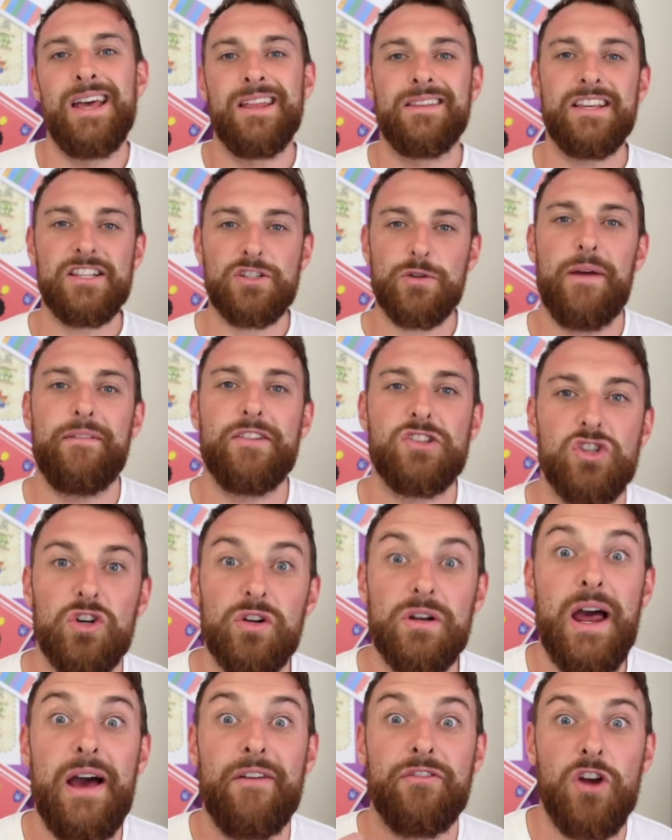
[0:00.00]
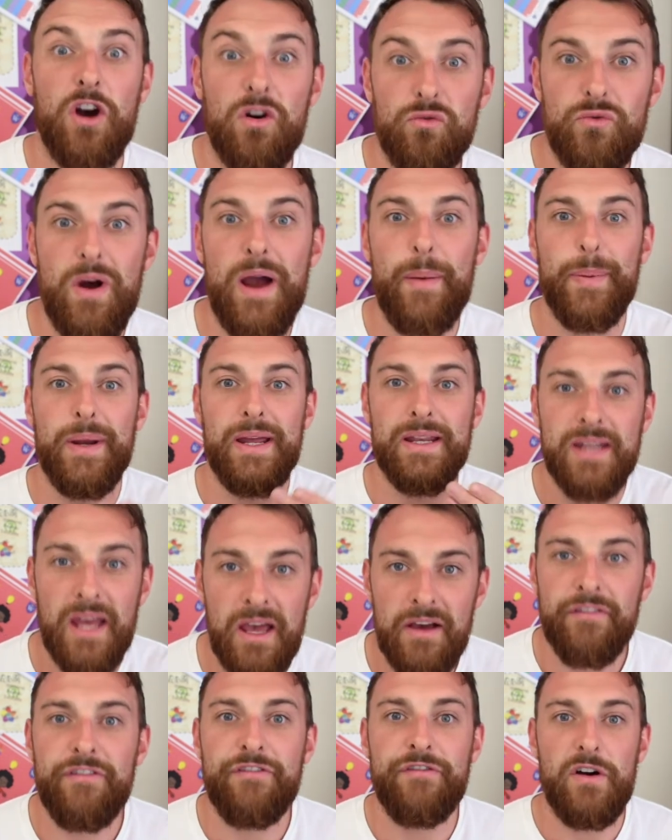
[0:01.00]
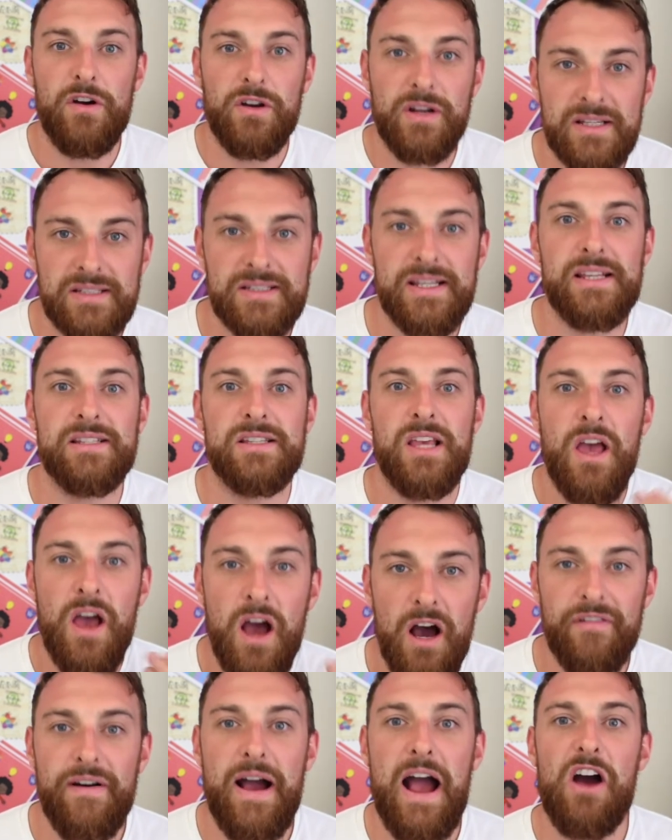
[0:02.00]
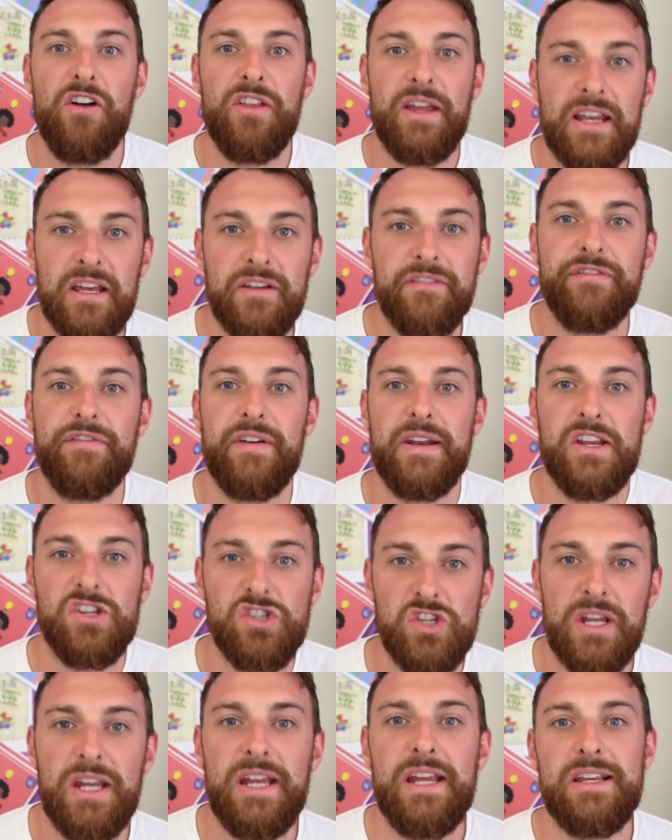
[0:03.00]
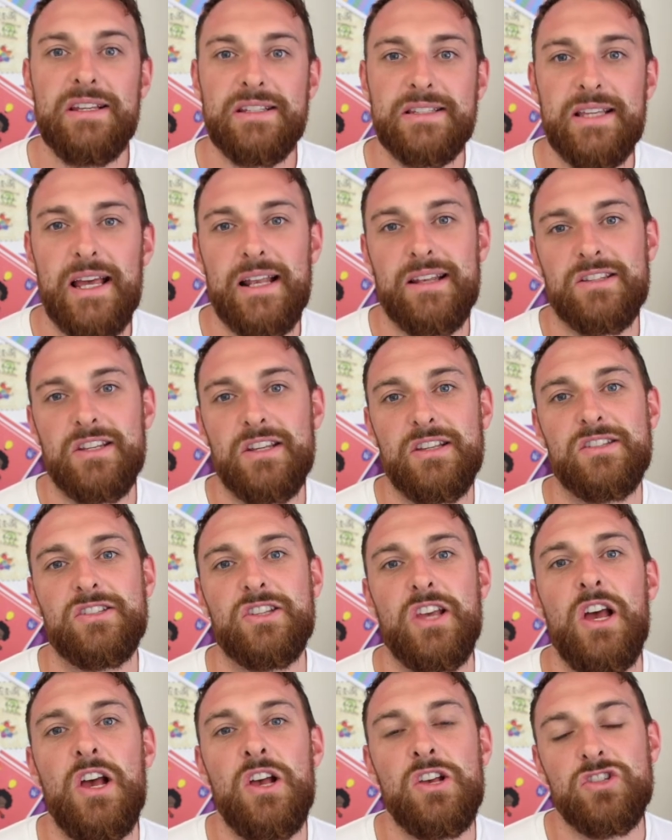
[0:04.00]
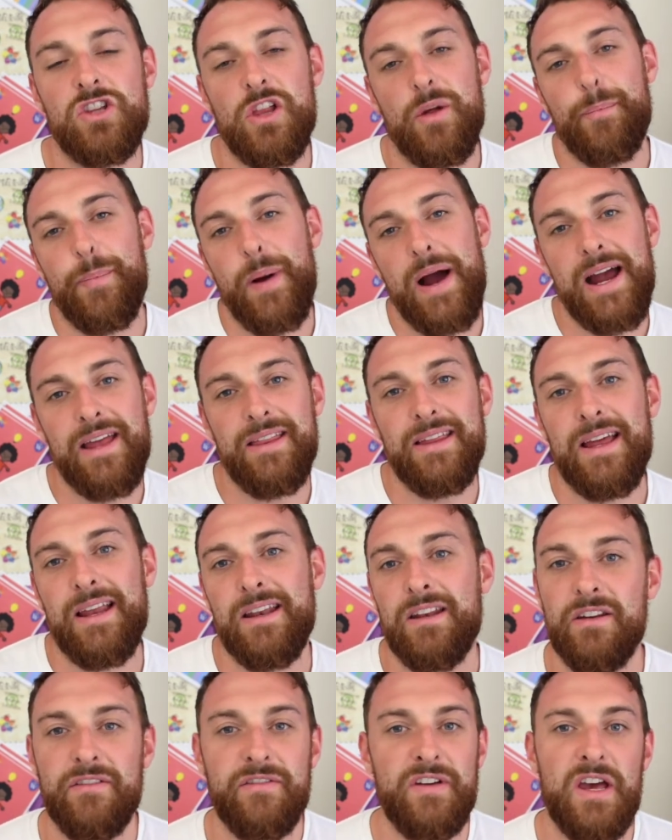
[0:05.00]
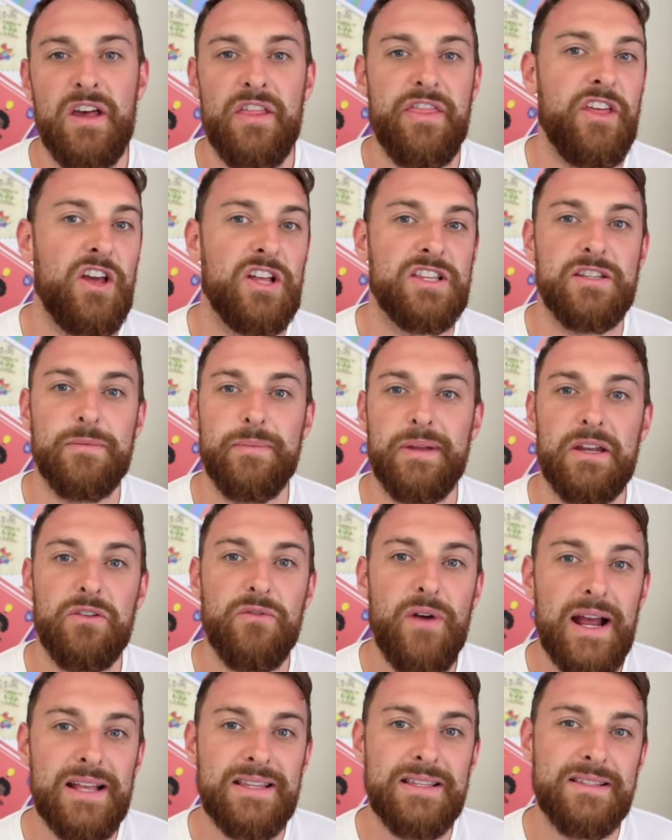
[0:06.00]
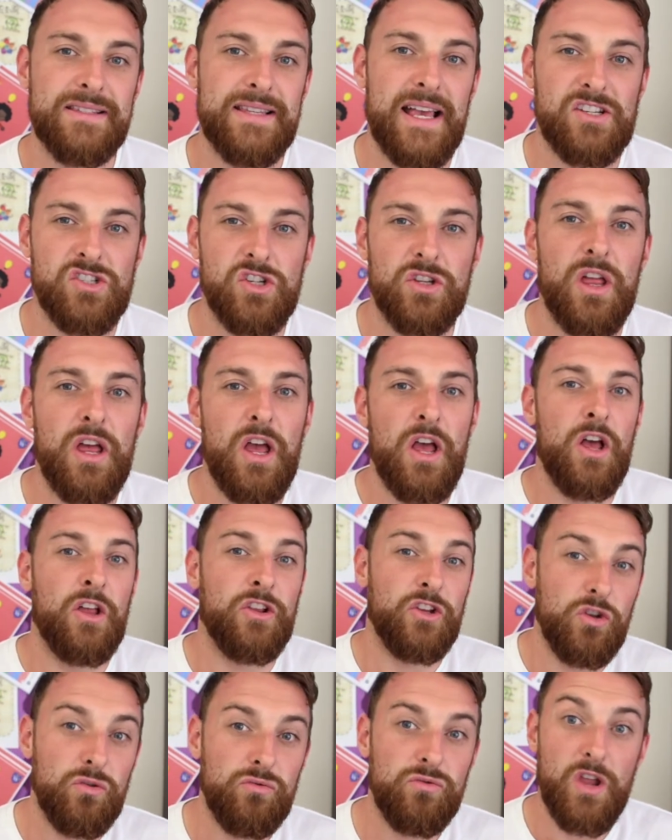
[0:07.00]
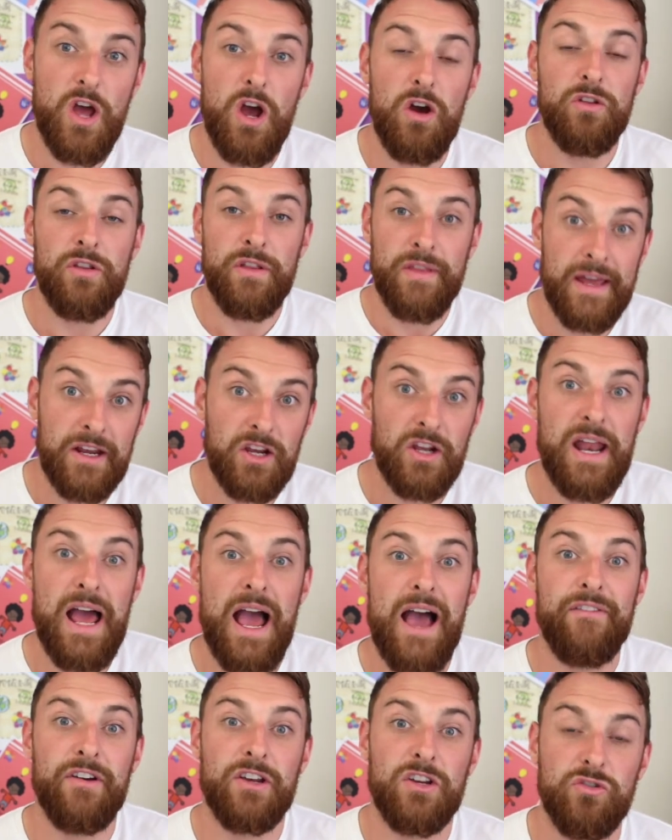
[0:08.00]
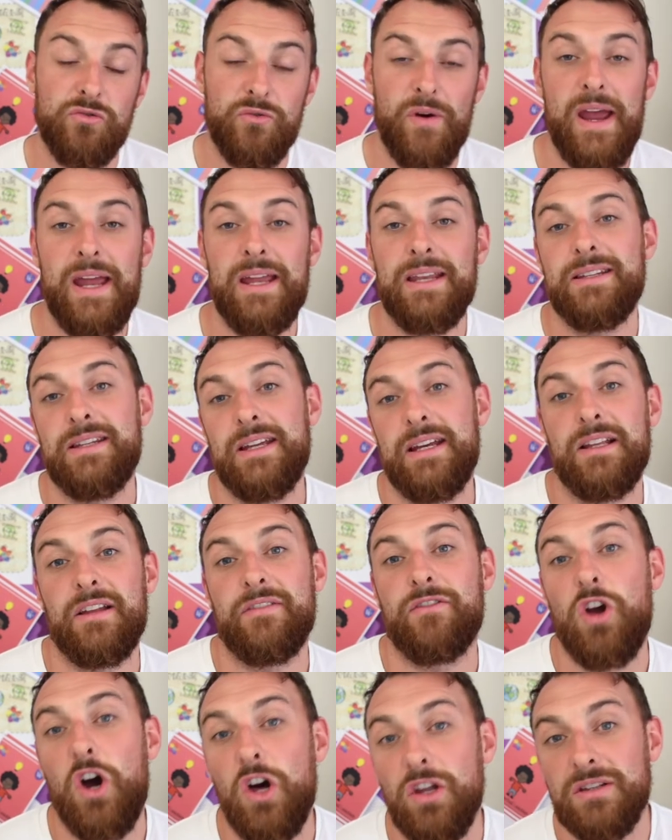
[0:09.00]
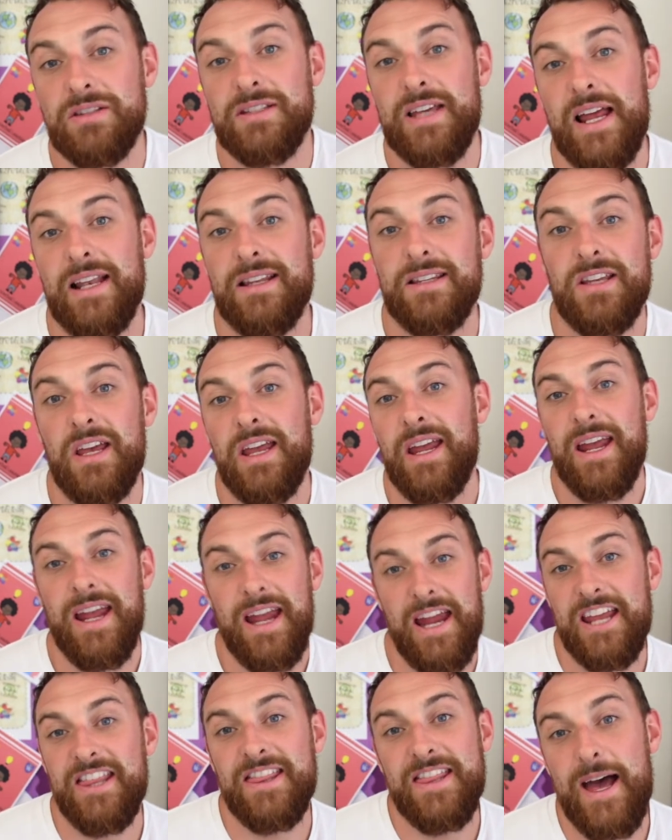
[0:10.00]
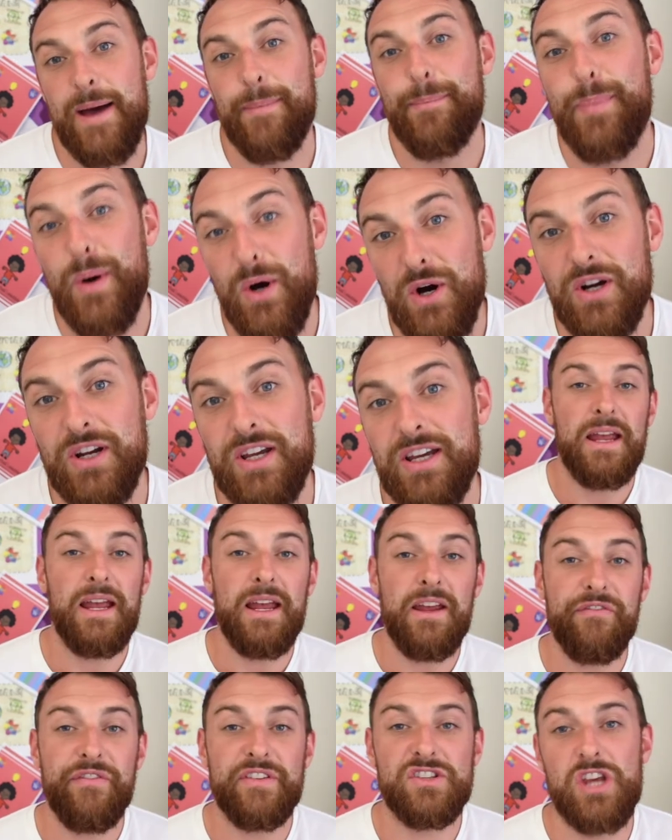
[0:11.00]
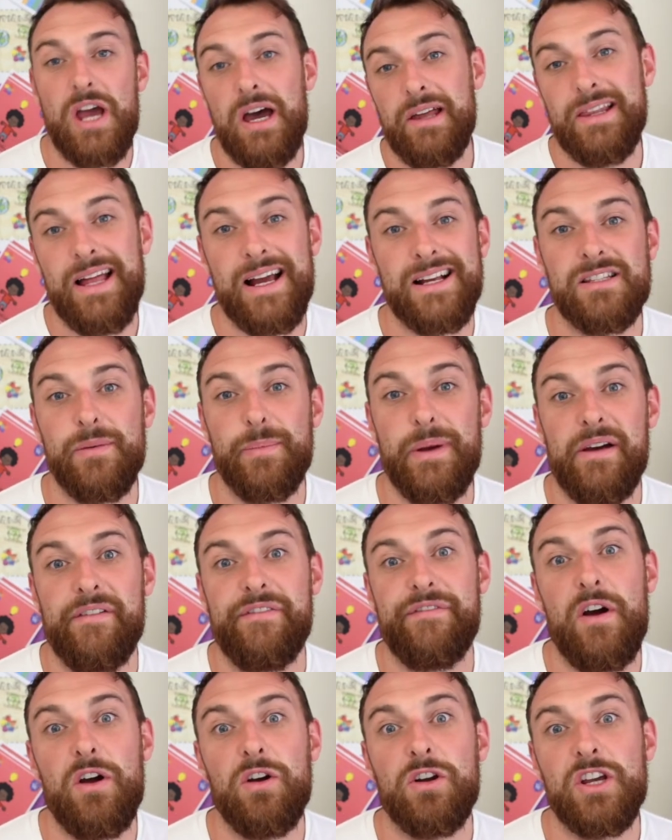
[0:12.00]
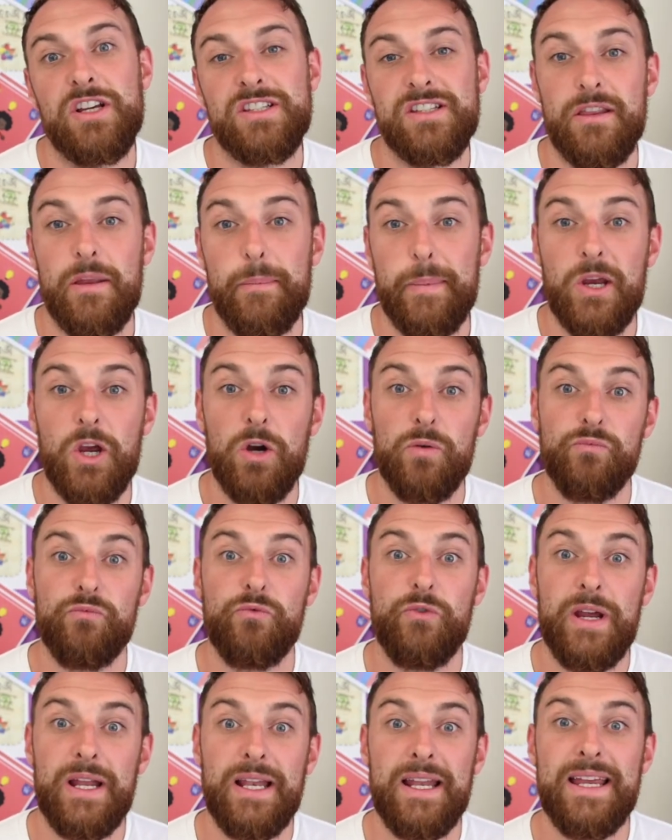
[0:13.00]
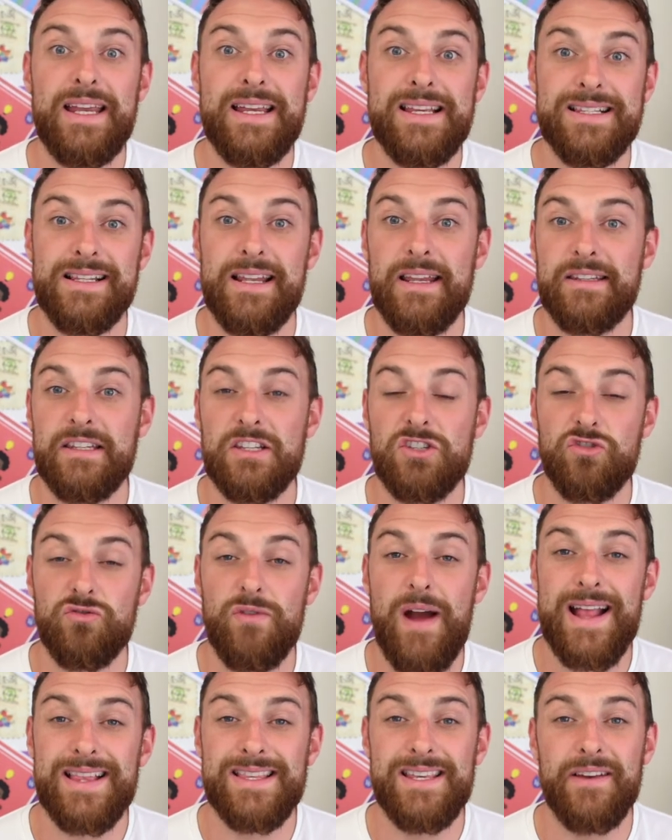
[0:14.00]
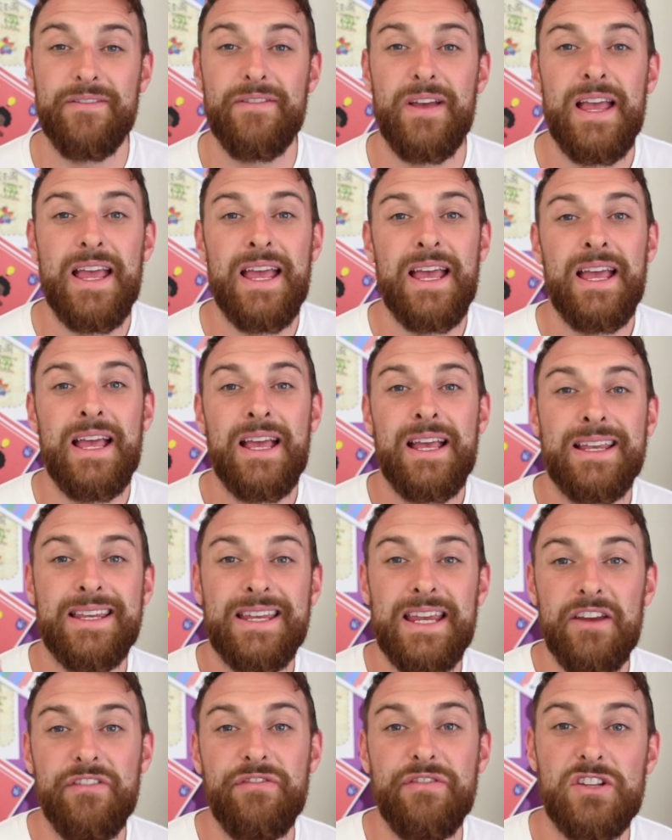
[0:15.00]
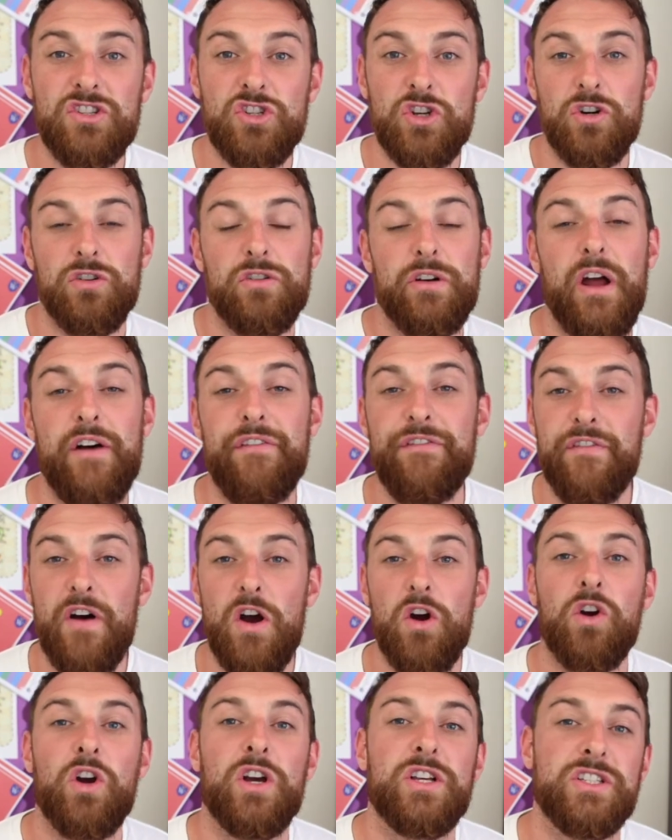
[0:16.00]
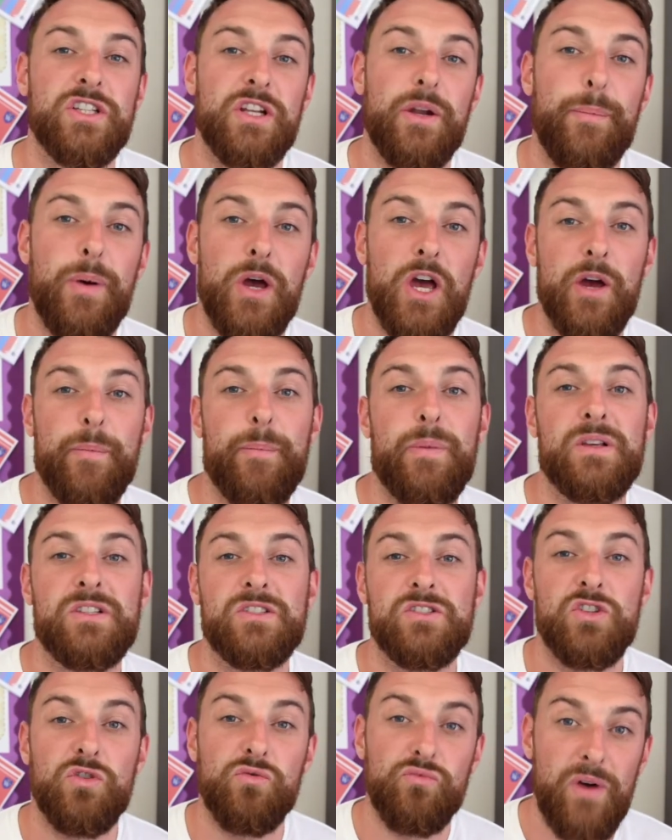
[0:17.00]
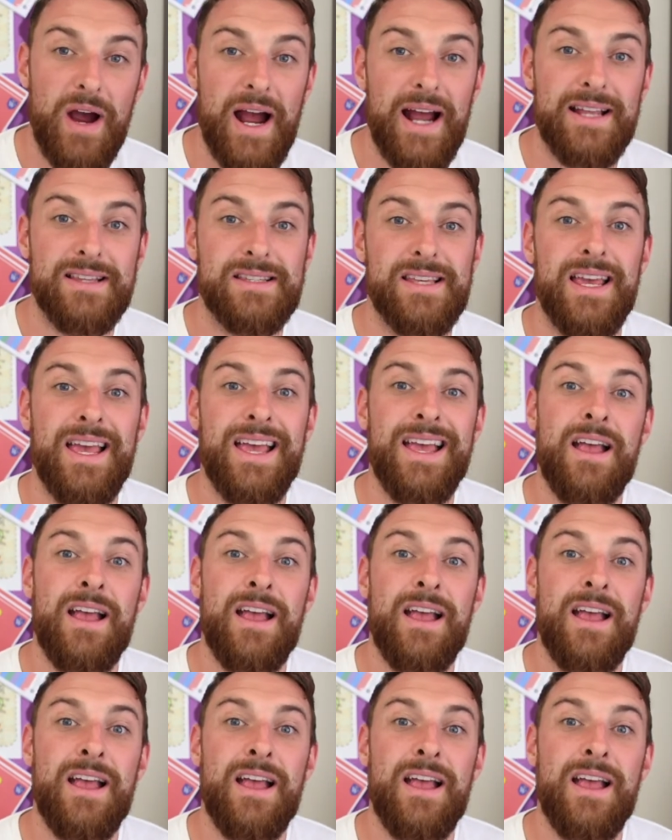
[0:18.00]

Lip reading: This way the children have got rapid focuses of how they can finish each sentence, so that by the end of a 30-minute writing session, you know that they're going to have a great deal of content in their book. If the child lacks a bit of focus and they become really easily distractive, give the children a focus and a purpose to write.